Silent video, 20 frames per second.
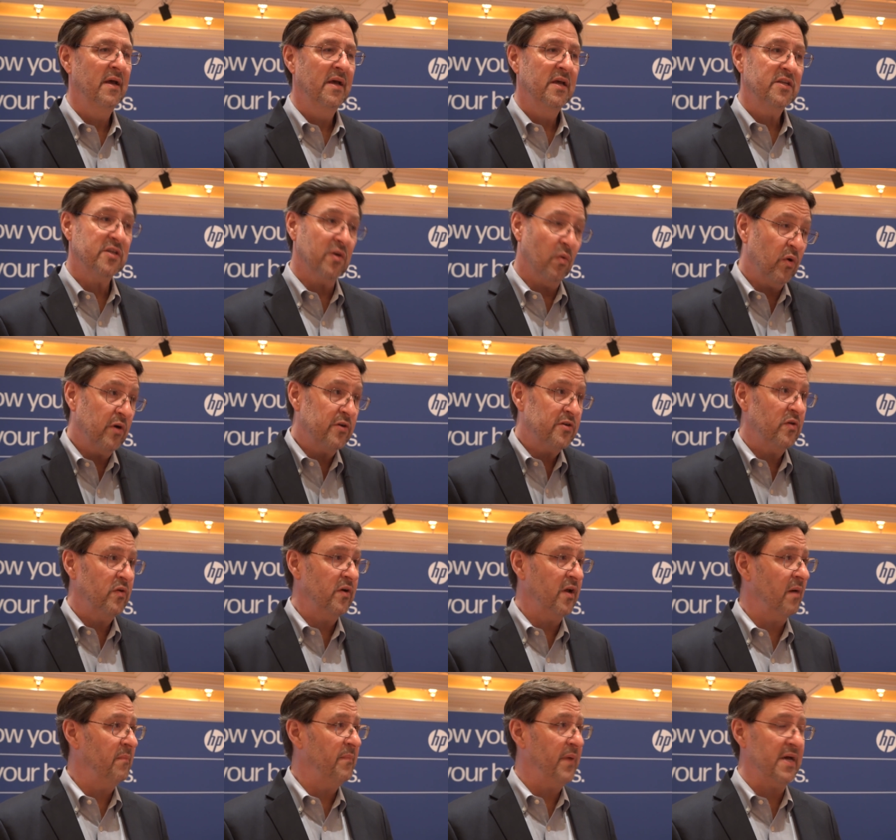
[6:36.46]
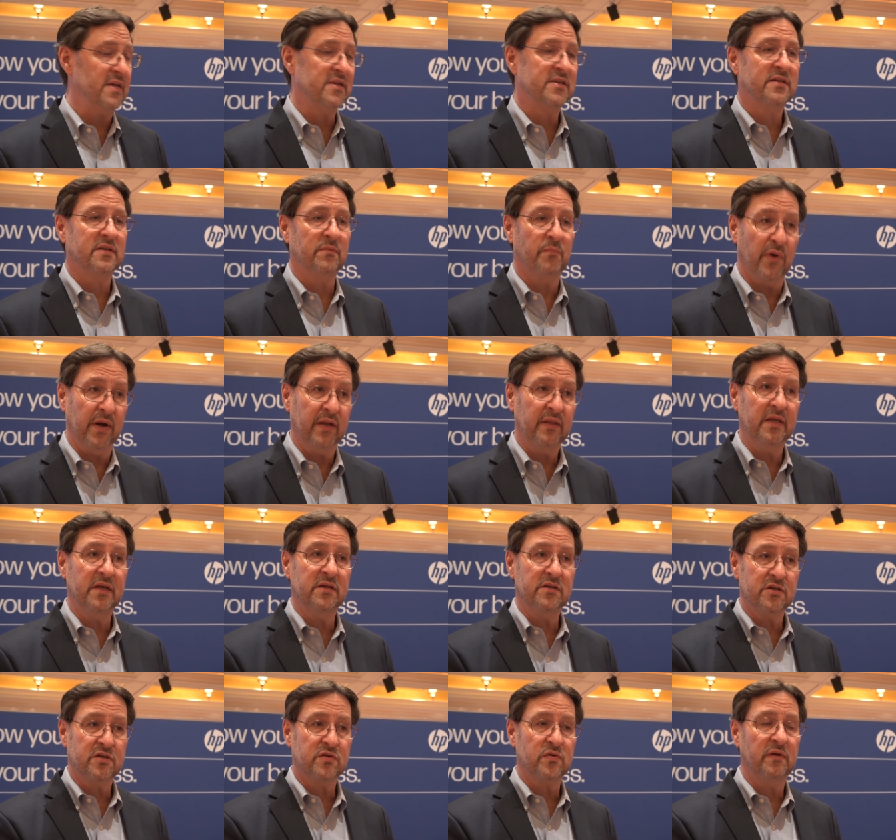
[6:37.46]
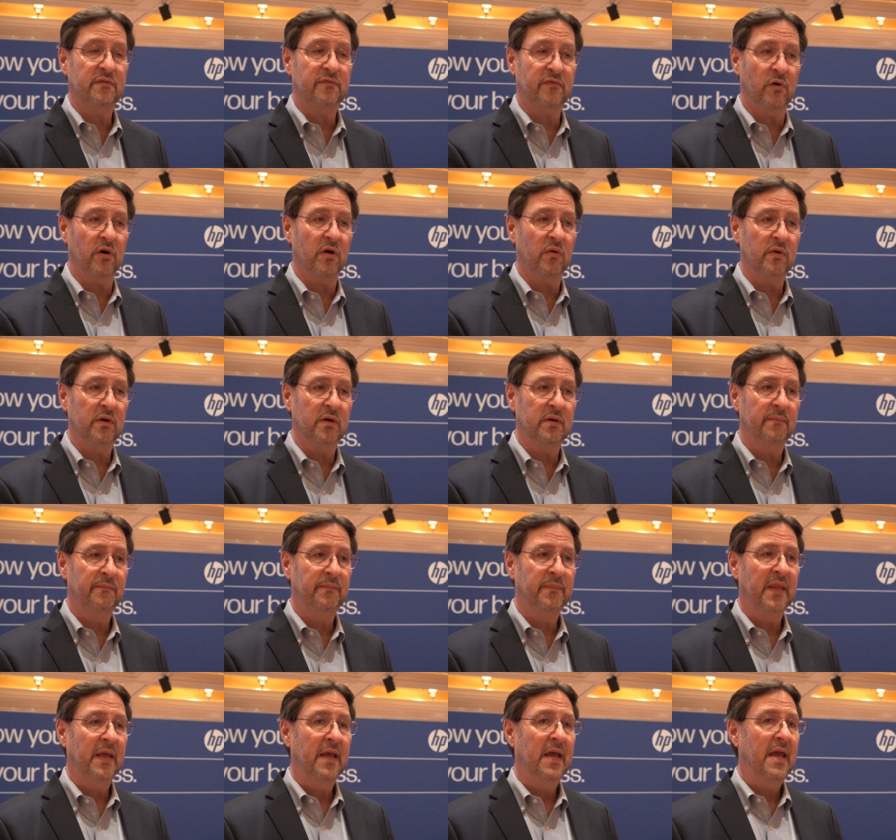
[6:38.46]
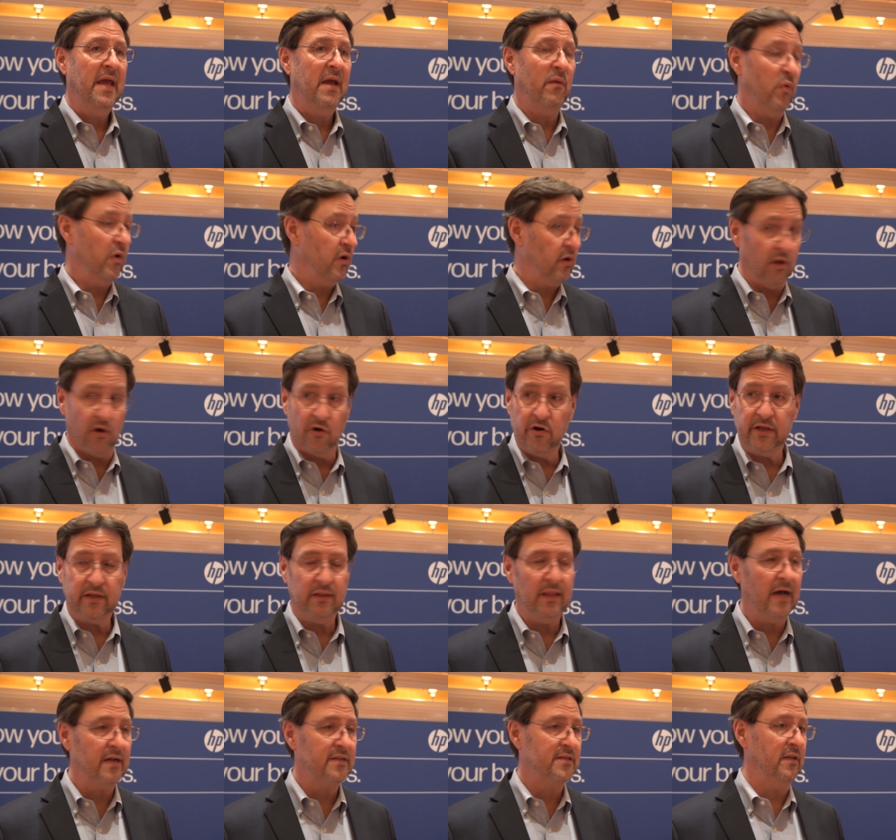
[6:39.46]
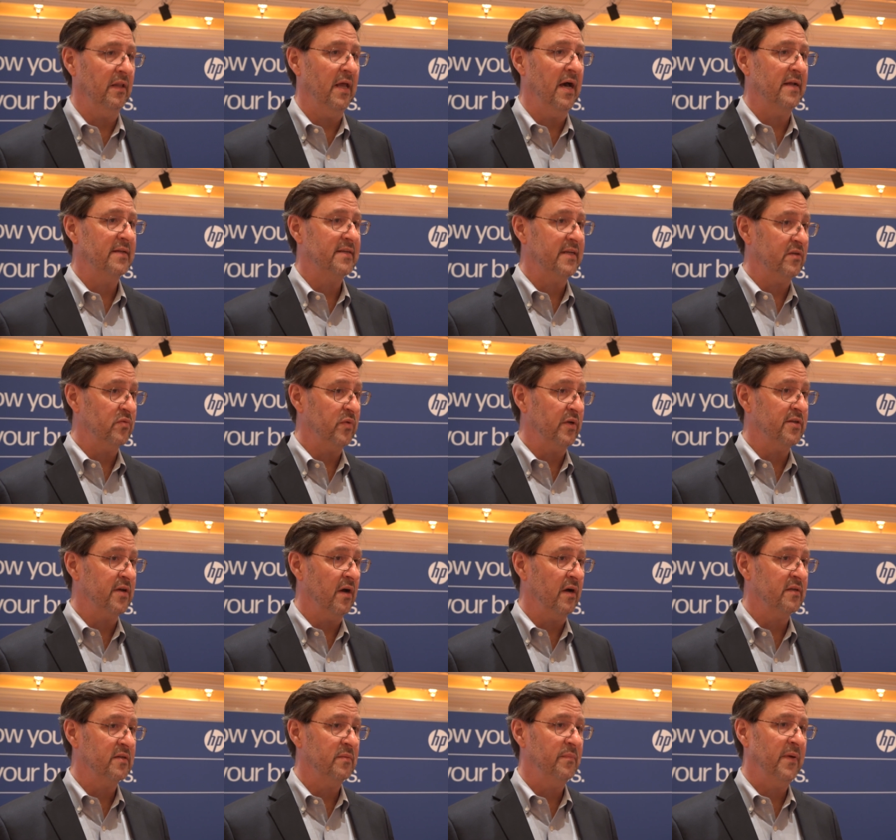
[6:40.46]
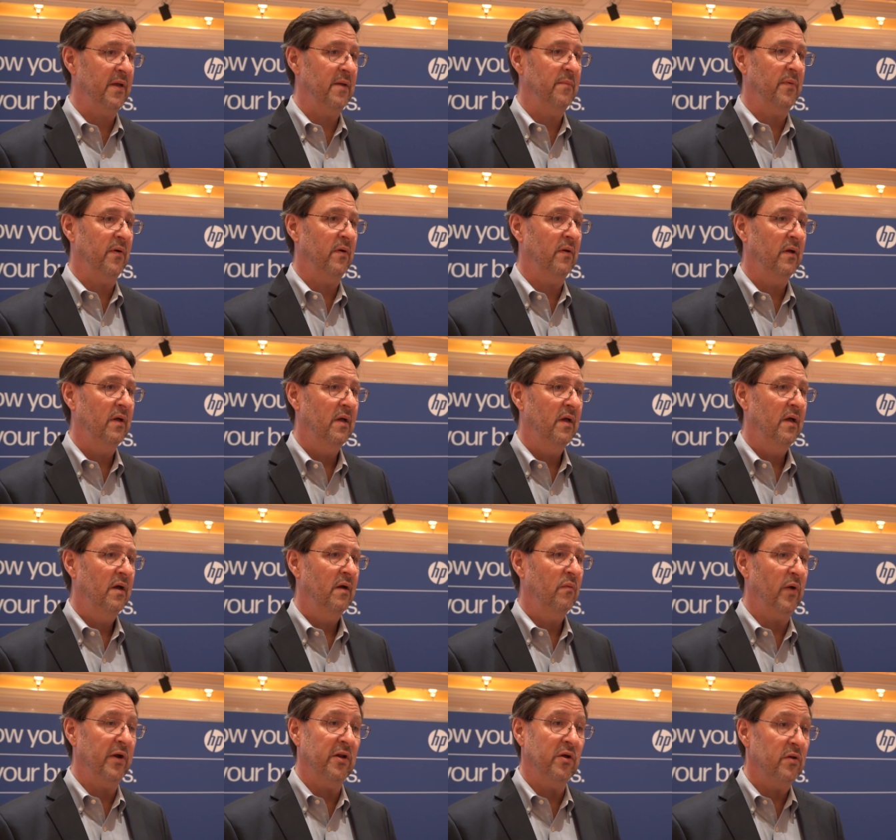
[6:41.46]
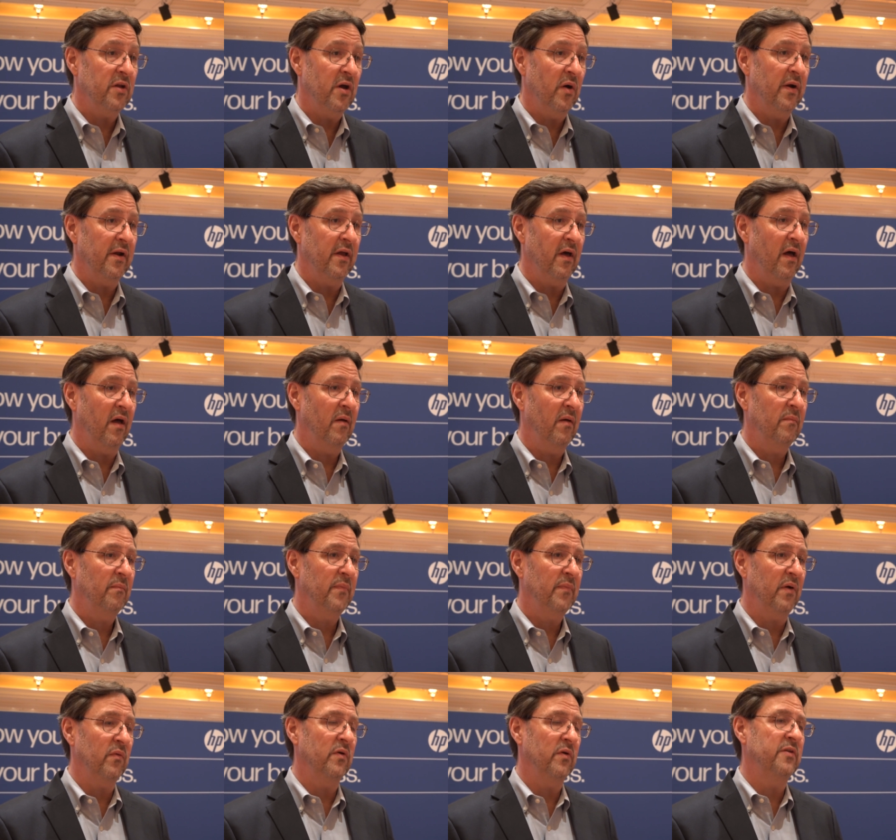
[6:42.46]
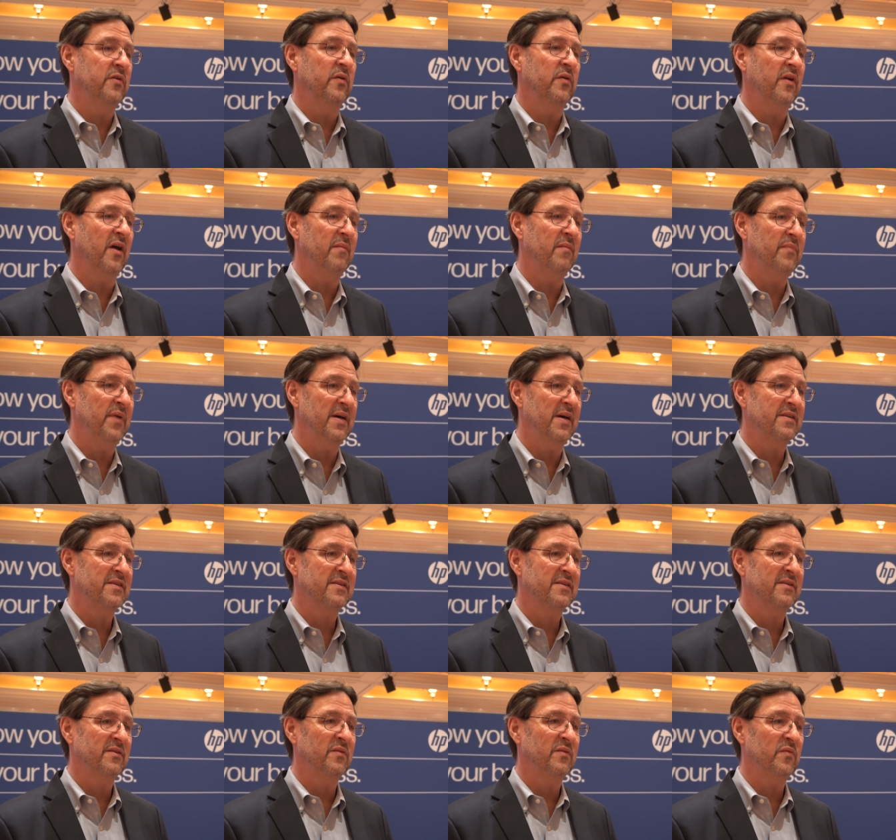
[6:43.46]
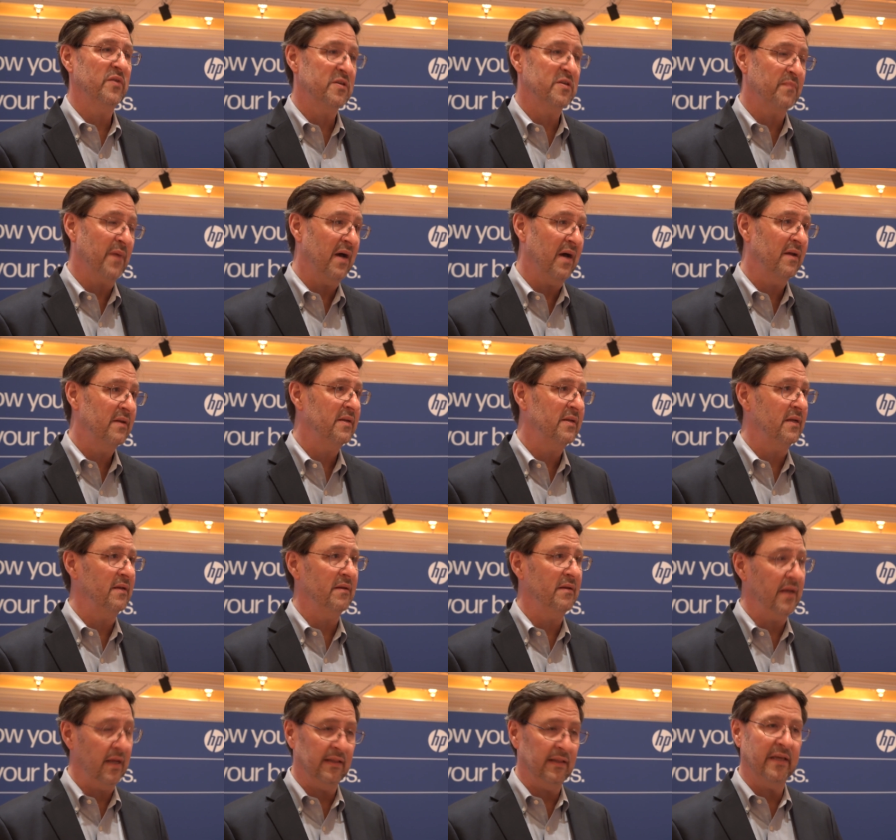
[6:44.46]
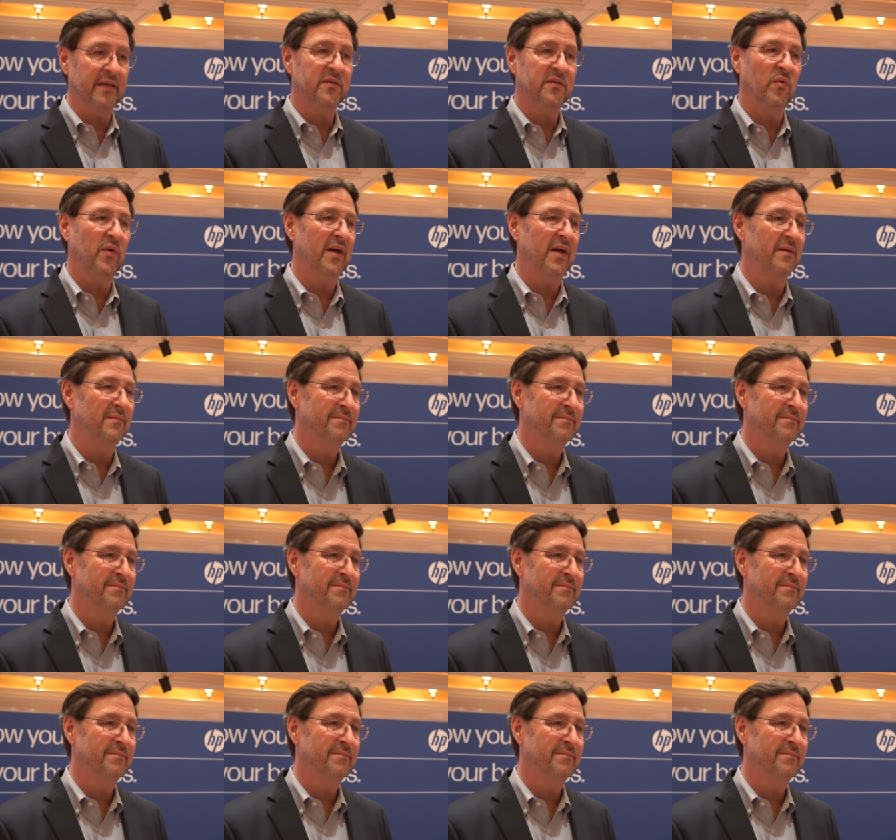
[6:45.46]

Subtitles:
So we're doing our best to bring the industry forward, and we're learning lots and lots as we talk to people. We don't know it all, but we're doing our best to respond and lead the way.